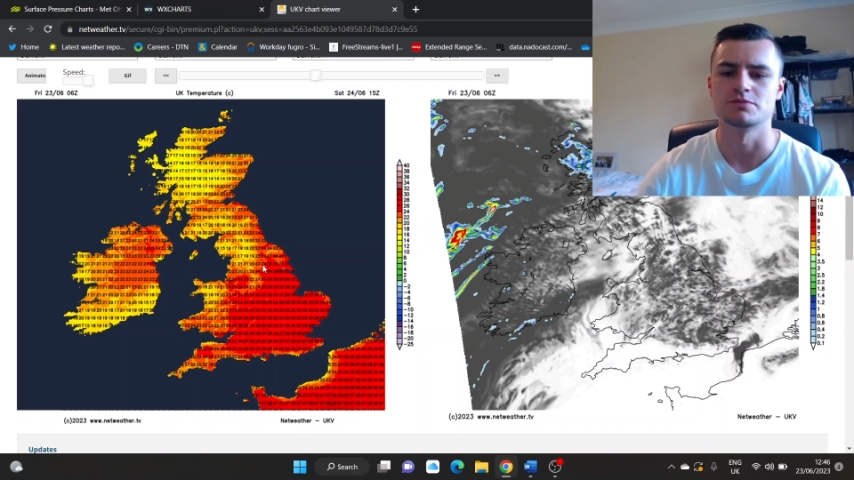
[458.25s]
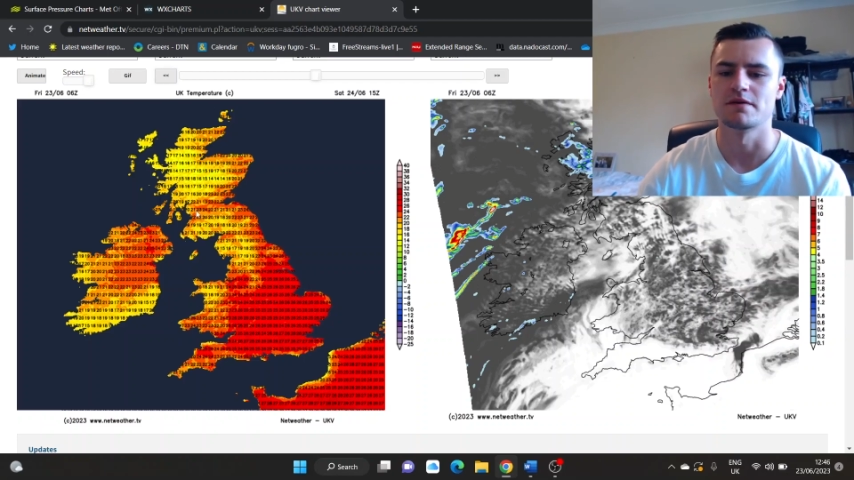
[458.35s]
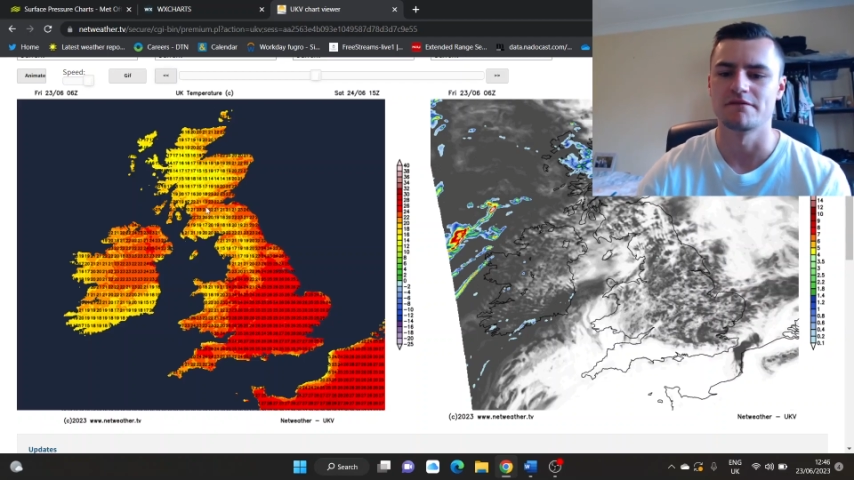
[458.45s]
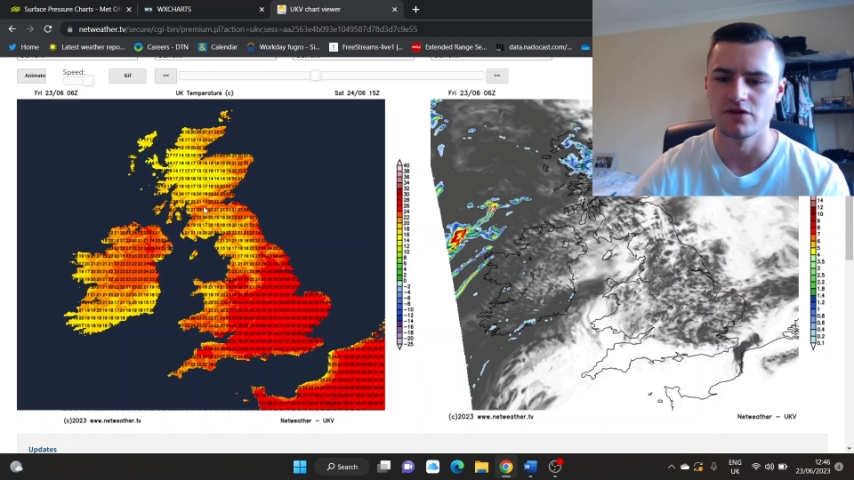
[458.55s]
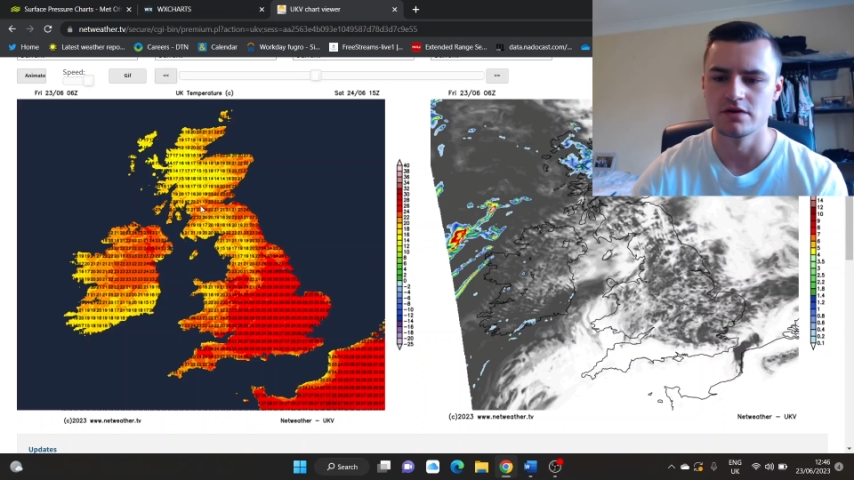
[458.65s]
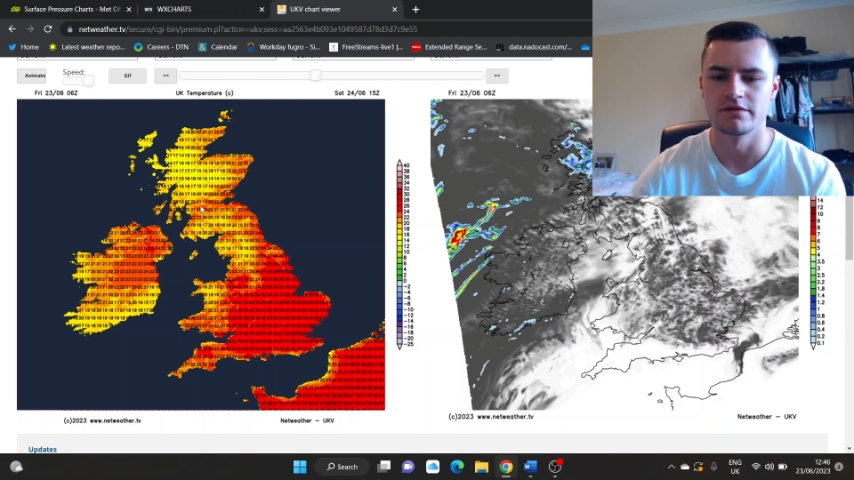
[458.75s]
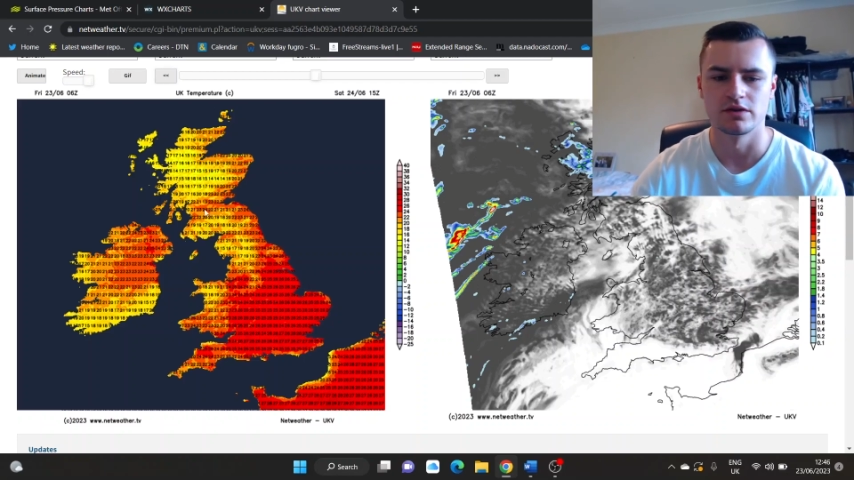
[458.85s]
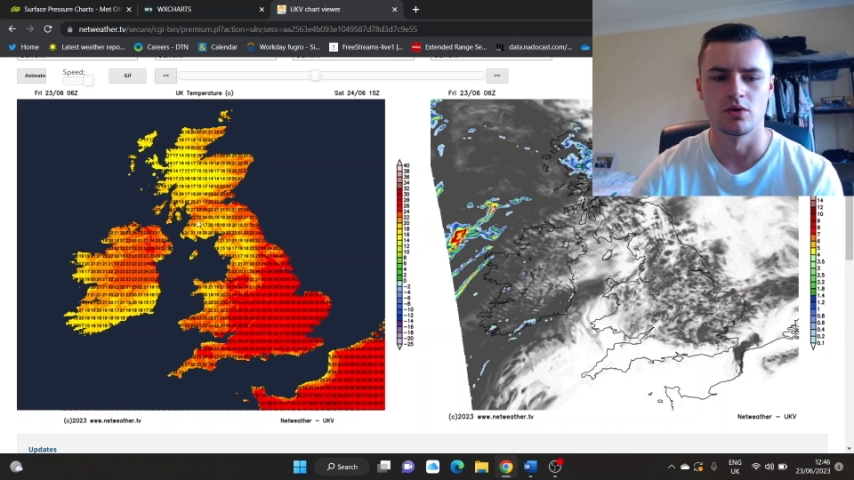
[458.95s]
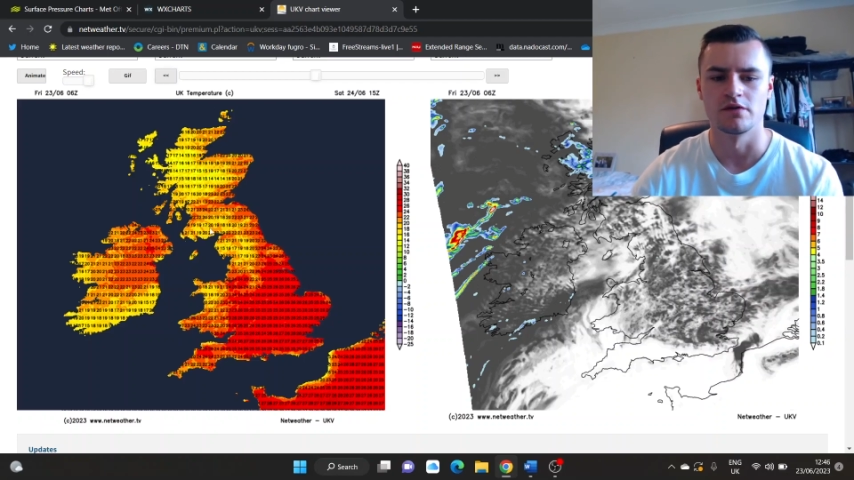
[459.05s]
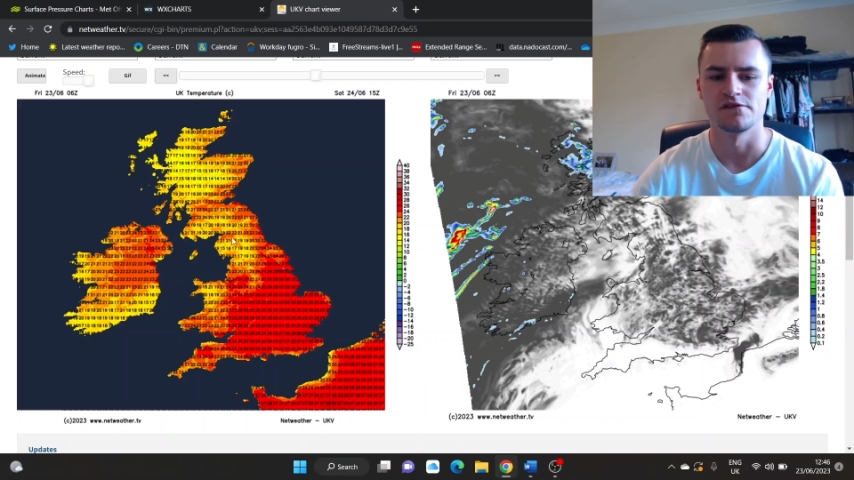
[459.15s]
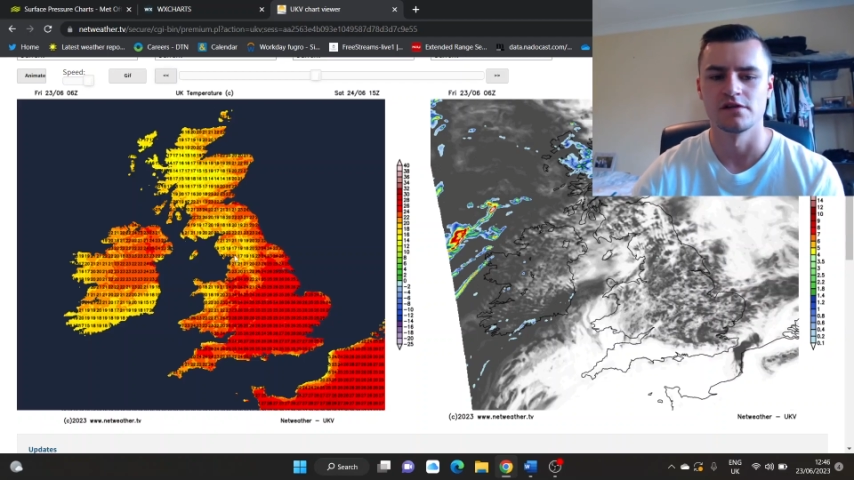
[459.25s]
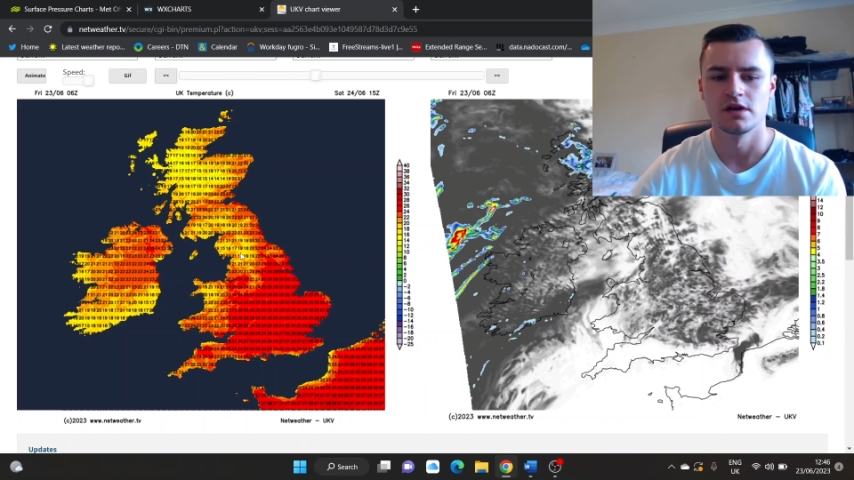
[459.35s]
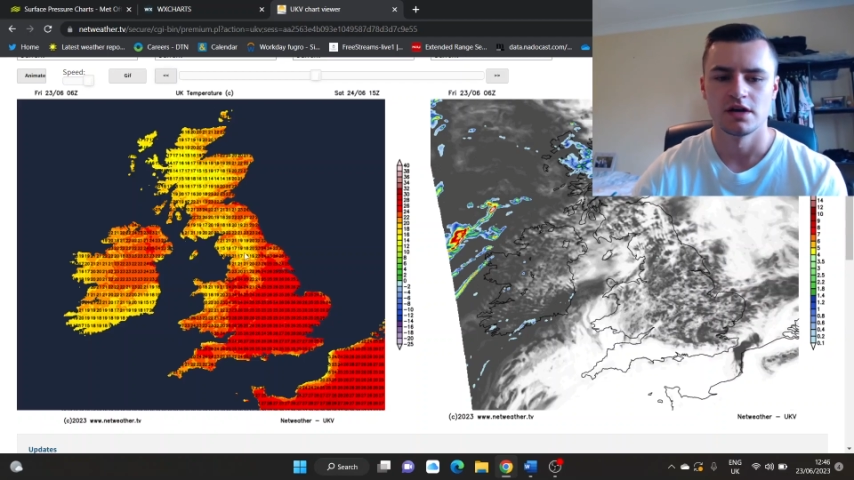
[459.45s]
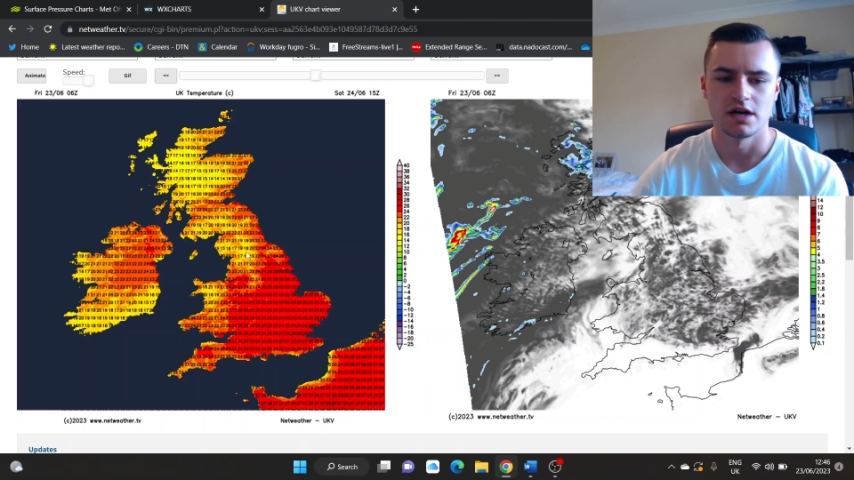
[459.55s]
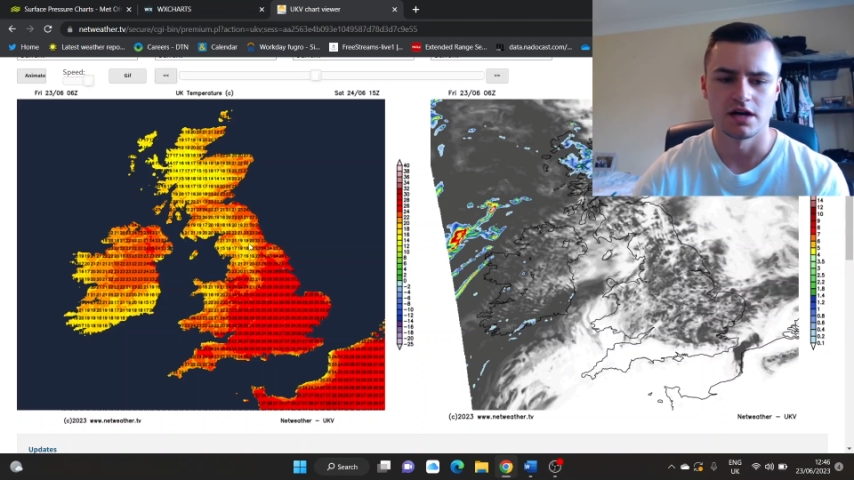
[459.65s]
But further north,
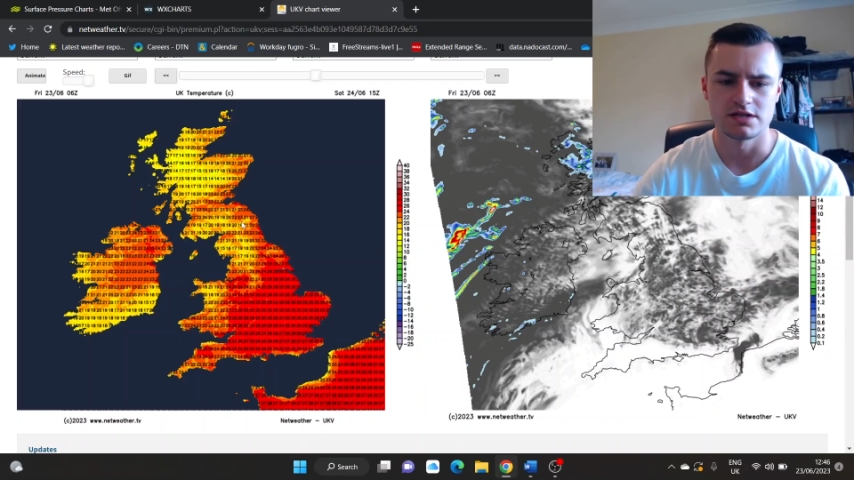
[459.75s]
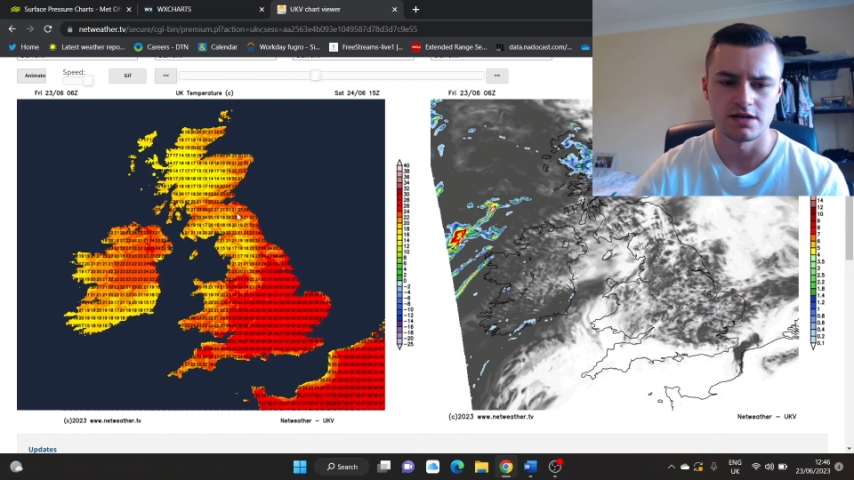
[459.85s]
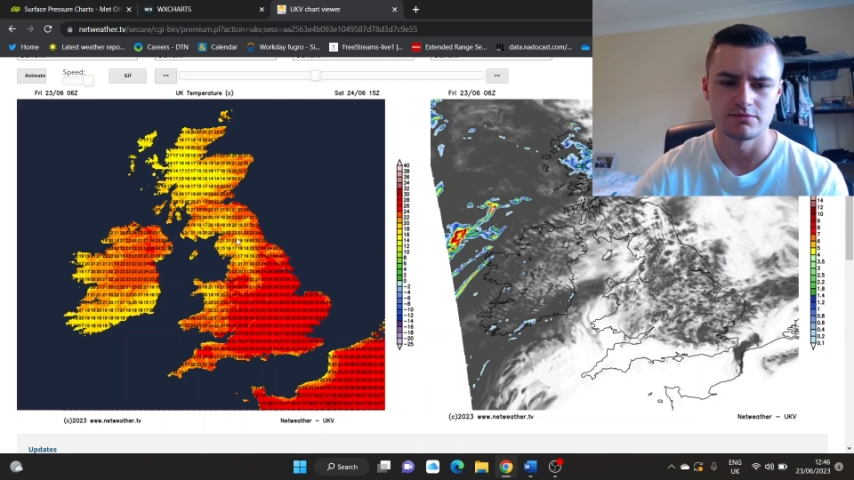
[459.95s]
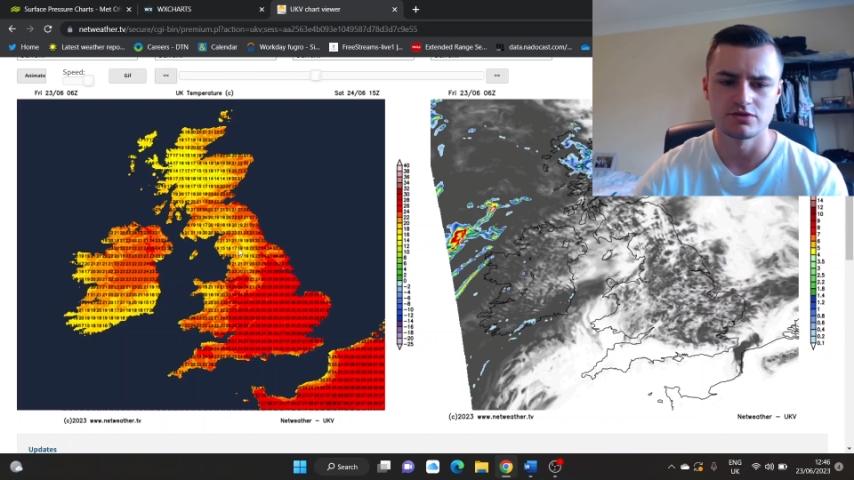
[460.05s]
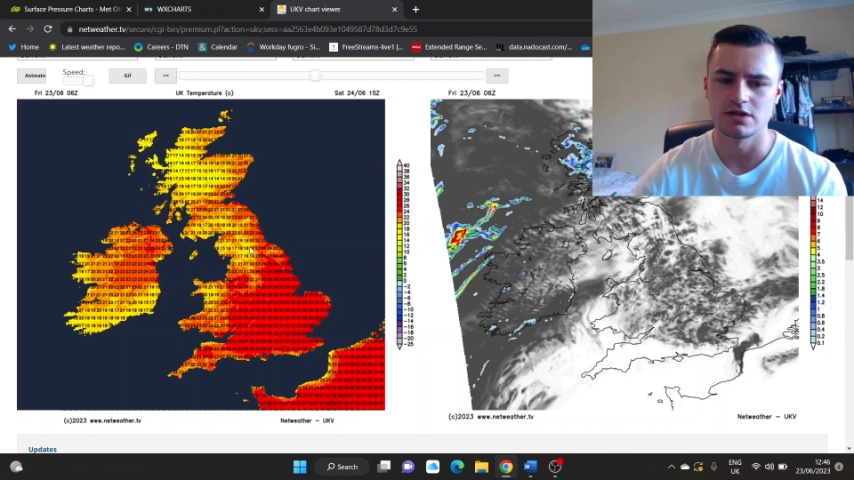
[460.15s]
temperatures